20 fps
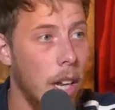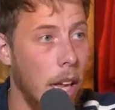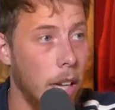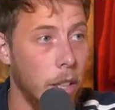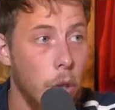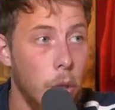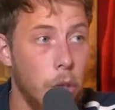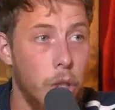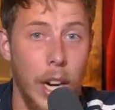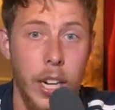
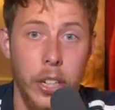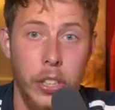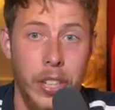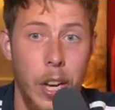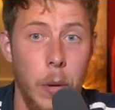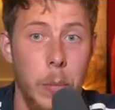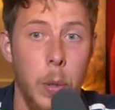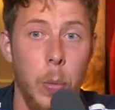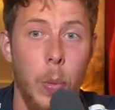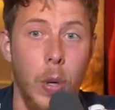Like you're trying to
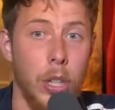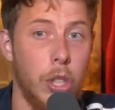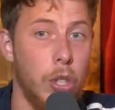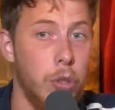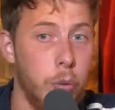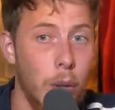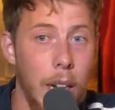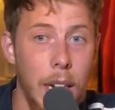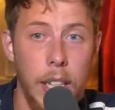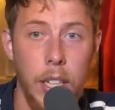tell me what
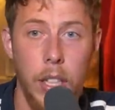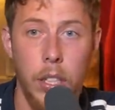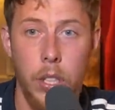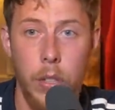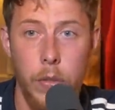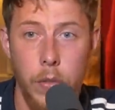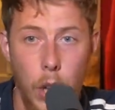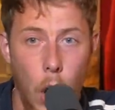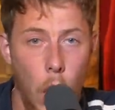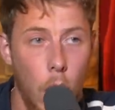trillions
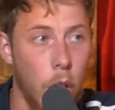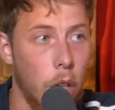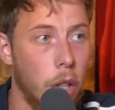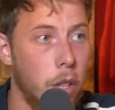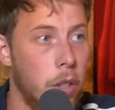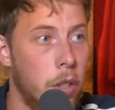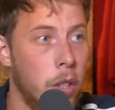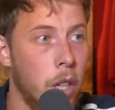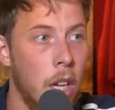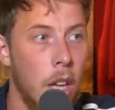of
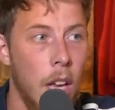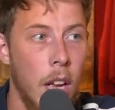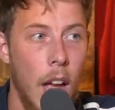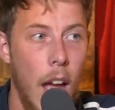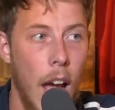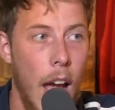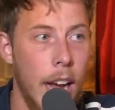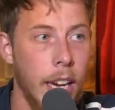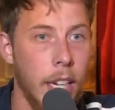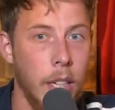dollars
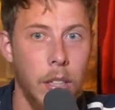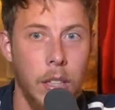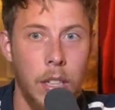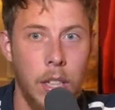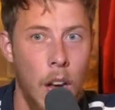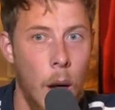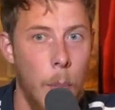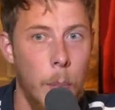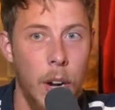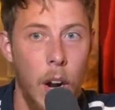ain't
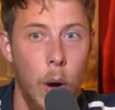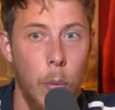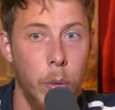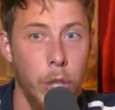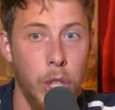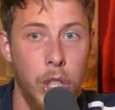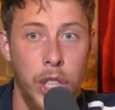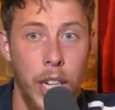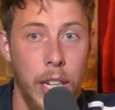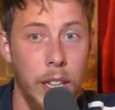coming up
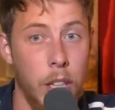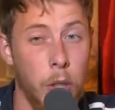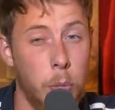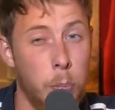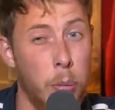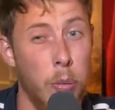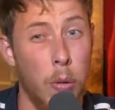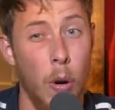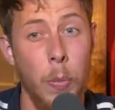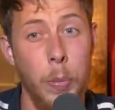with shit that's
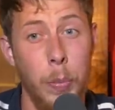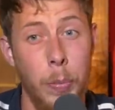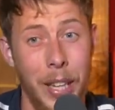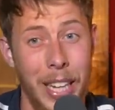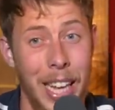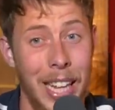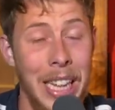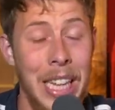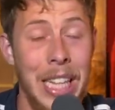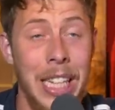
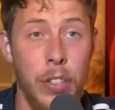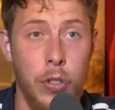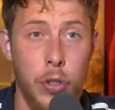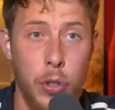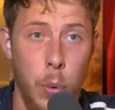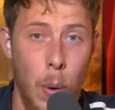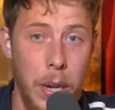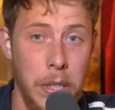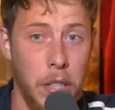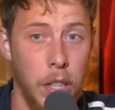probably at least
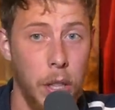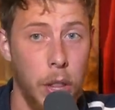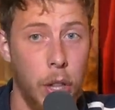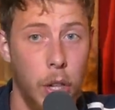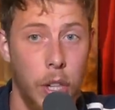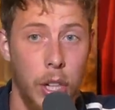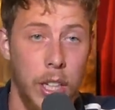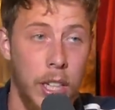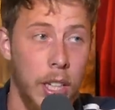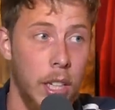20,
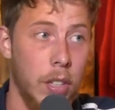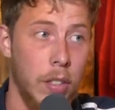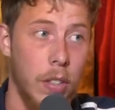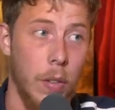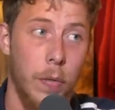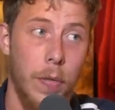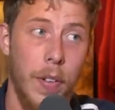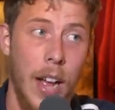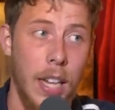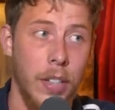30 years
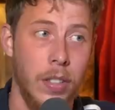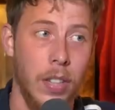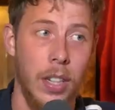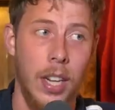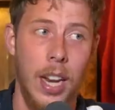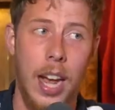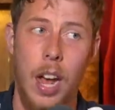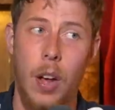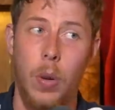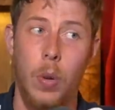advanced.
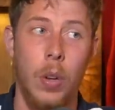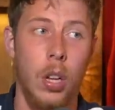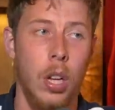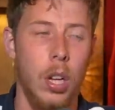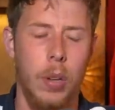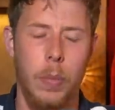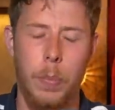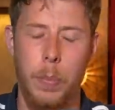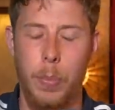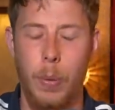Gotta now. be,
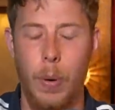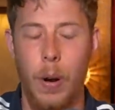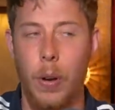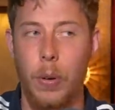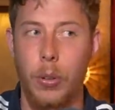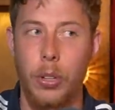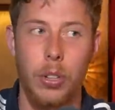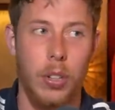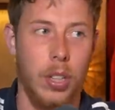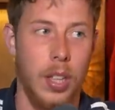yeah.
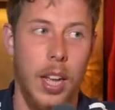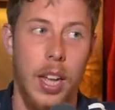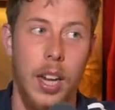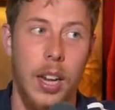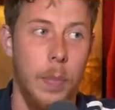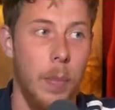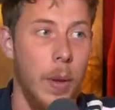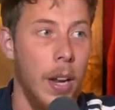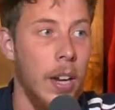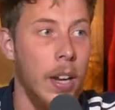Bro, you're
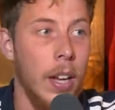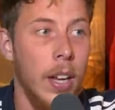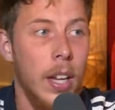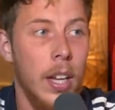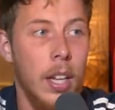kidding me.